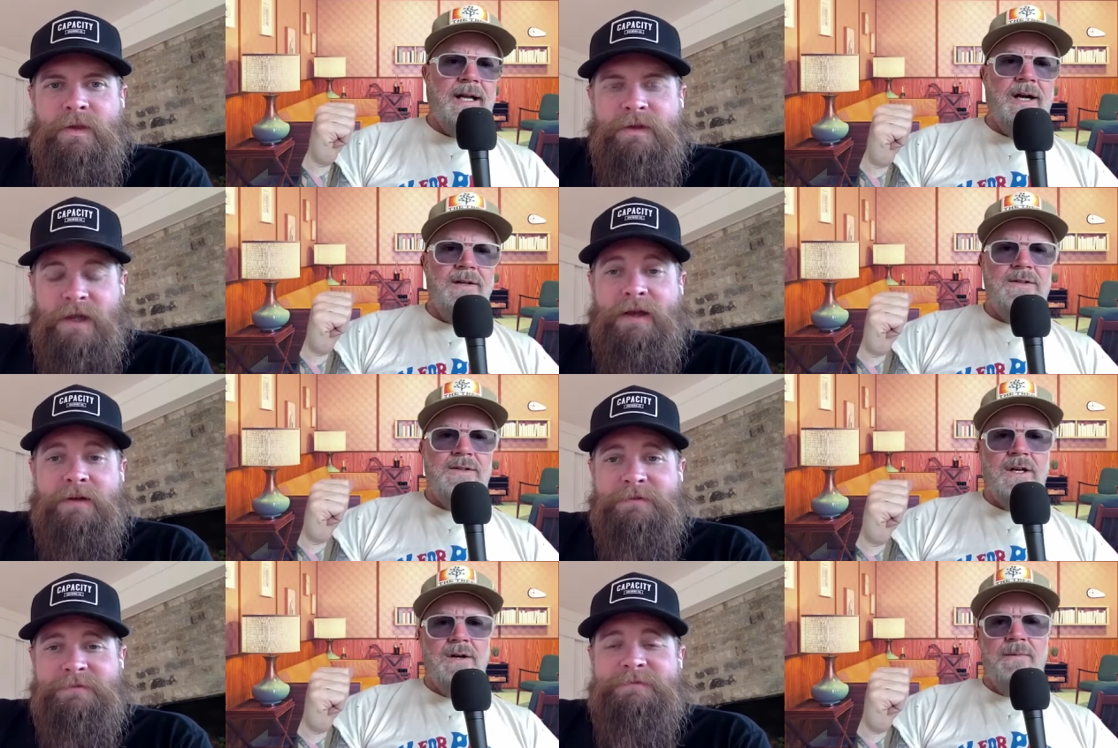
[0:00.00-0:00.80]
Speaker 1: know. So,
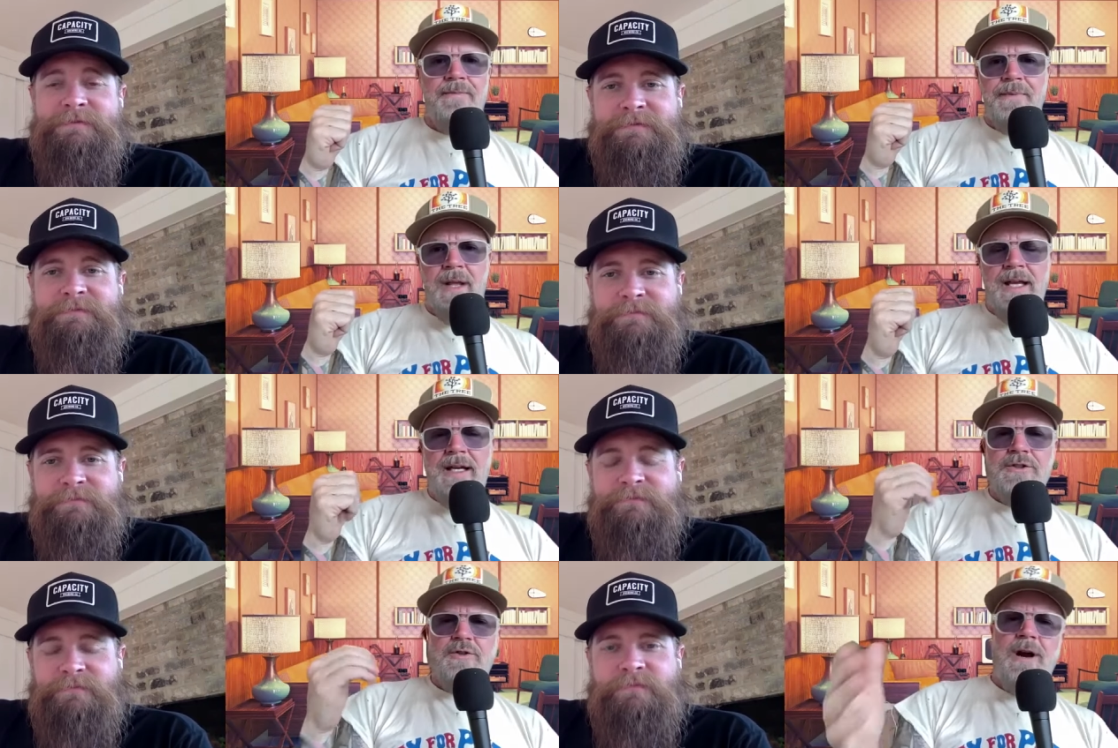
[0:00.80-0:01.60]
yeah. And
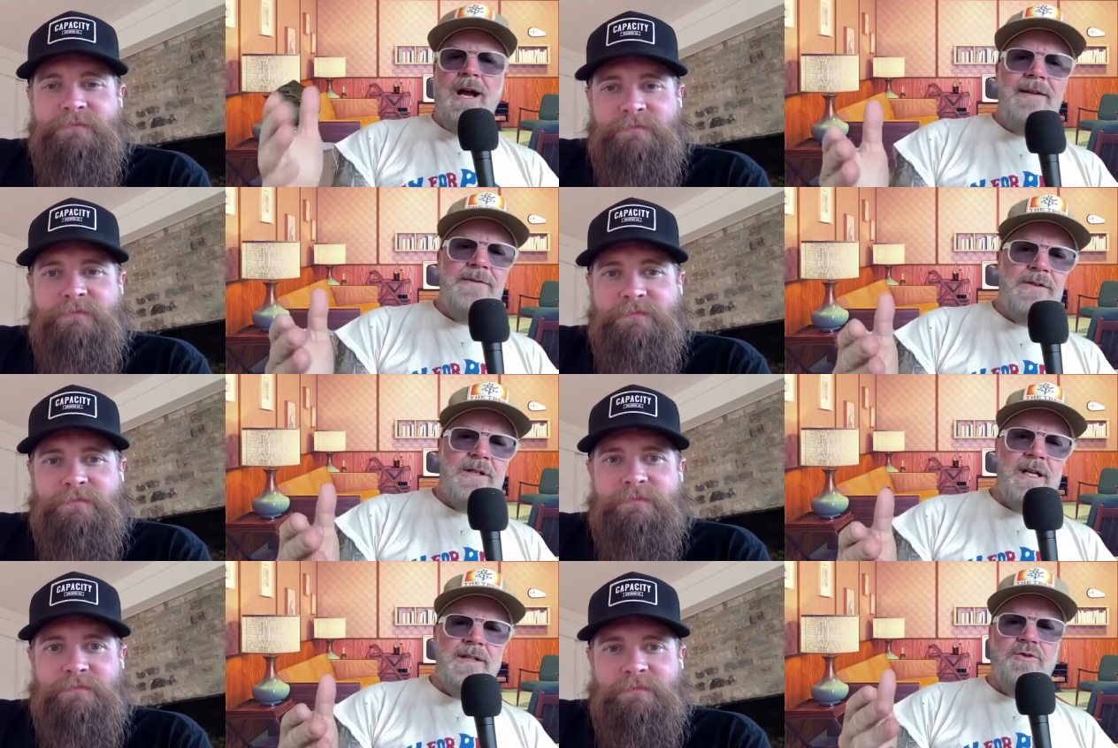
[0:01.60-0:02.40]
it drives
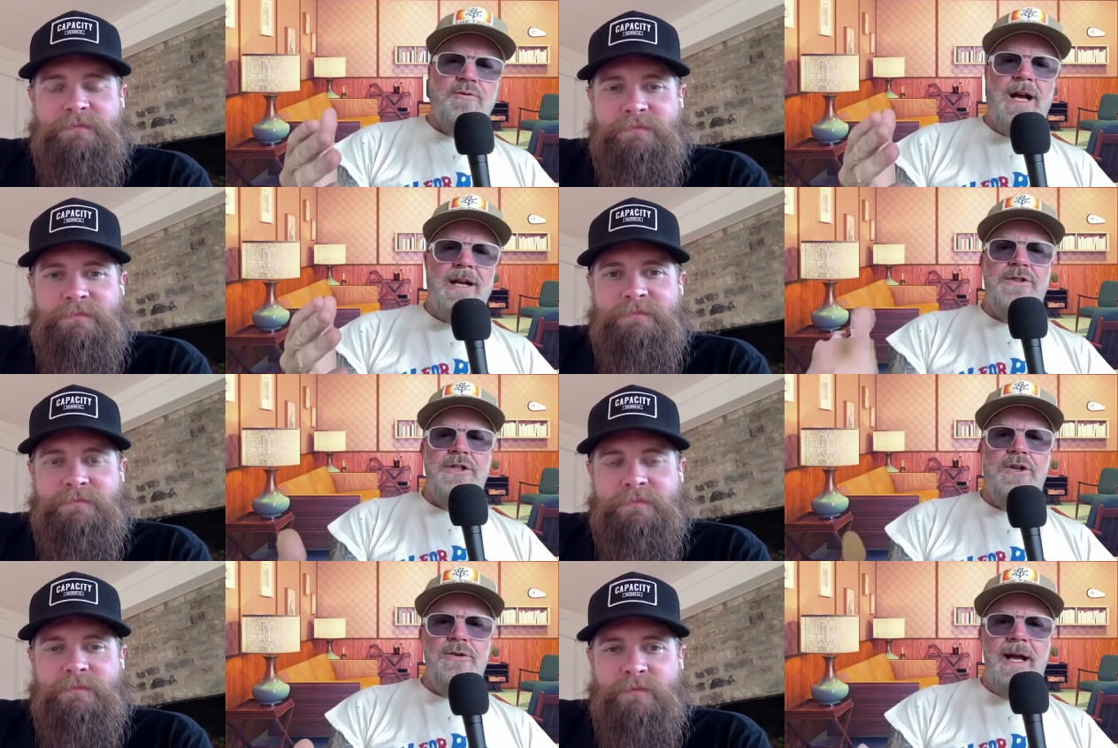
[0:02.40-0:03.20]
it drives
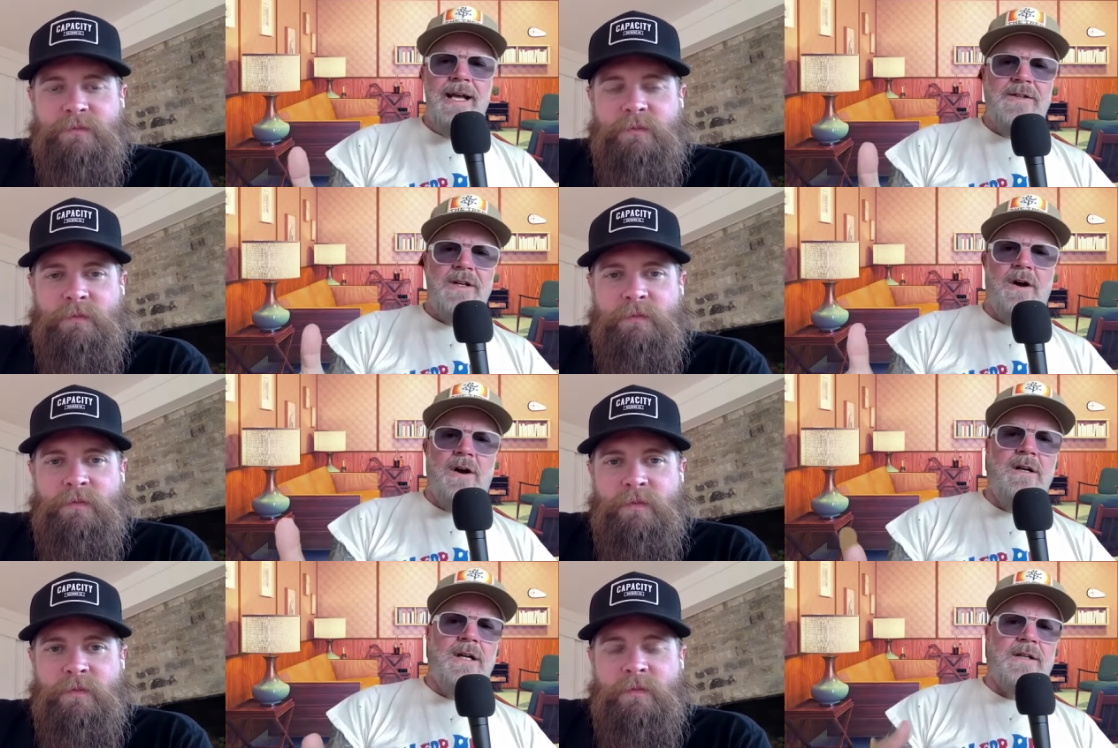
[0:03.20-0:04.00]
you as an
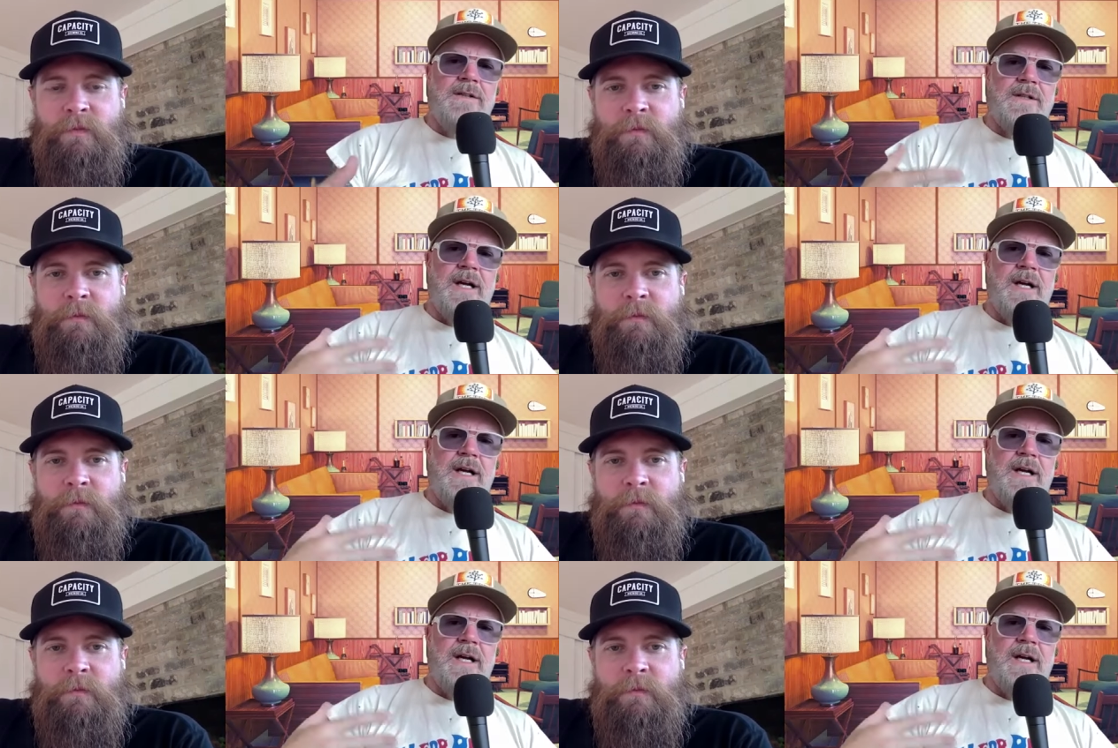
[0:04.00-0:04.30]
artist.